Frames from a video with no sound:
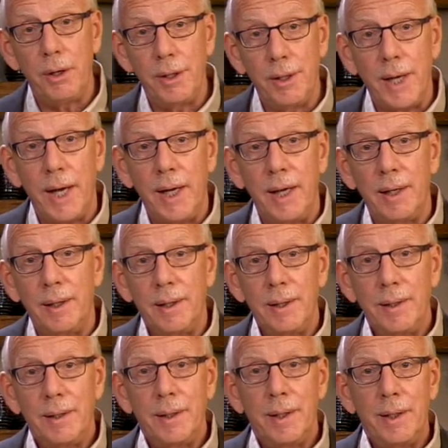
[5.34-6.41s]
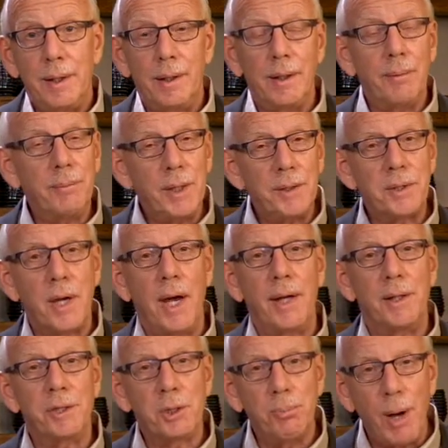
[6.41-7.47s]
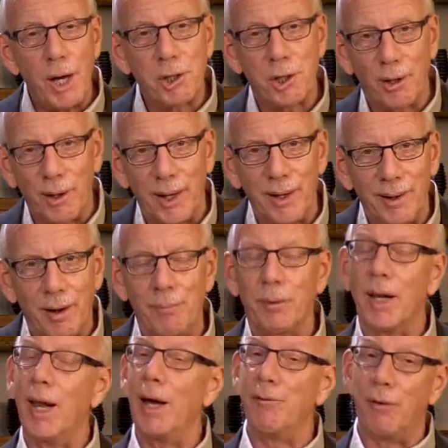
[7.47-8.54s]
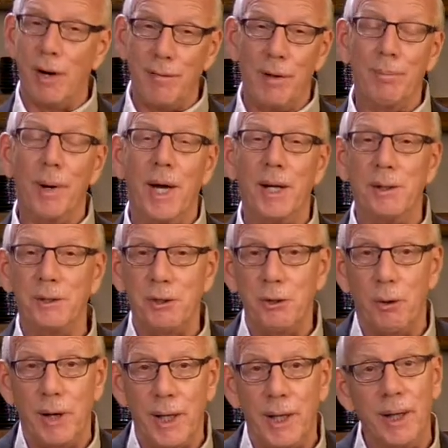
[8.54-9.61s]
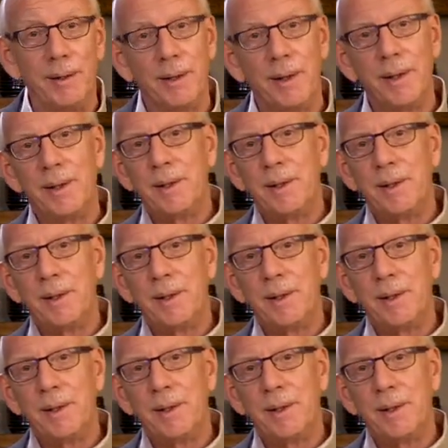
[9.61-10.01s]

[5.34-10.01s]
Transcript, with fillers: today. And let me say, especially, I'm glad for everybody who's joining in,